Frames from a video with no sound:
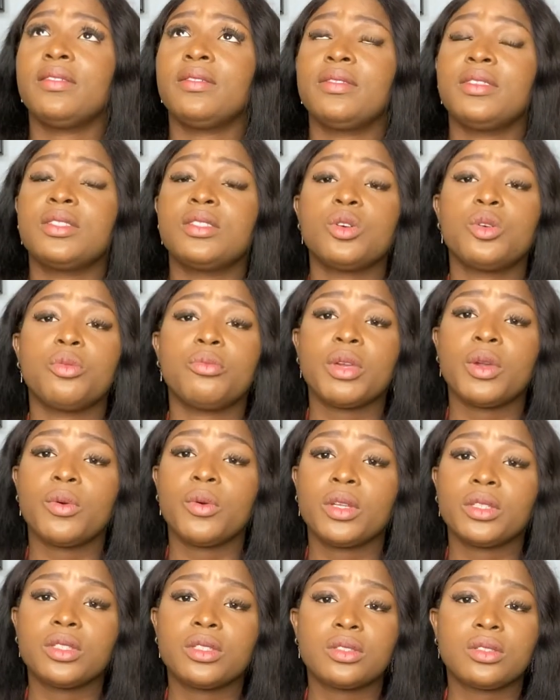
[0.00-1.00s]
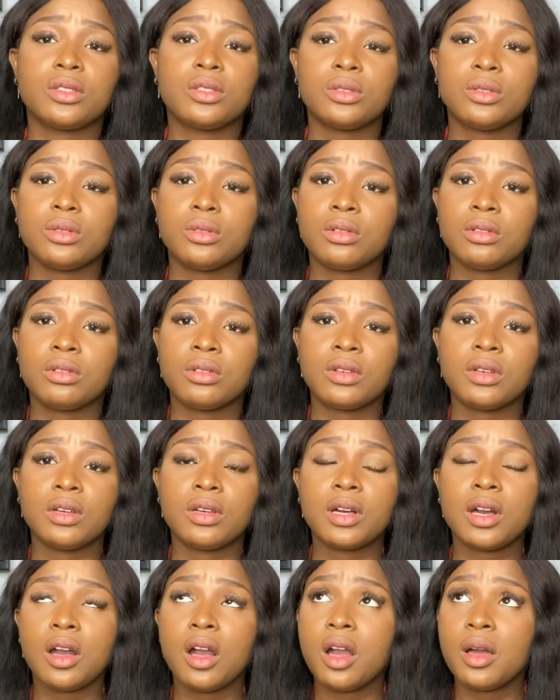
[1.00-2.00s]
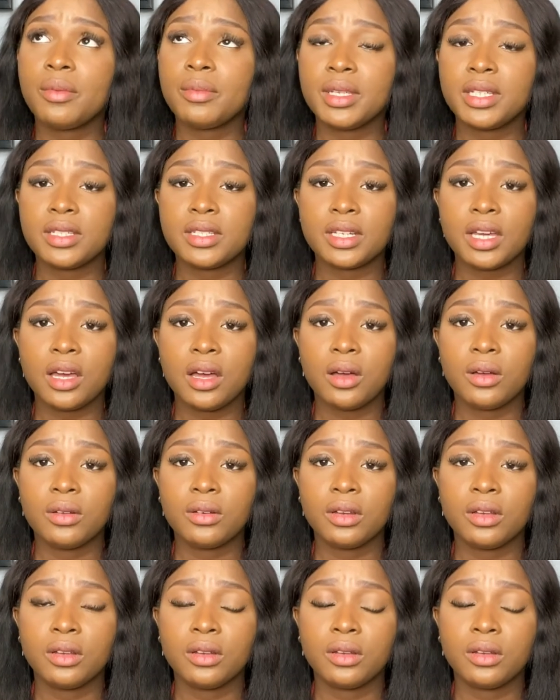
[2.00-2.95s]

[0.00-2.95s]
Told me what to do, calm me down.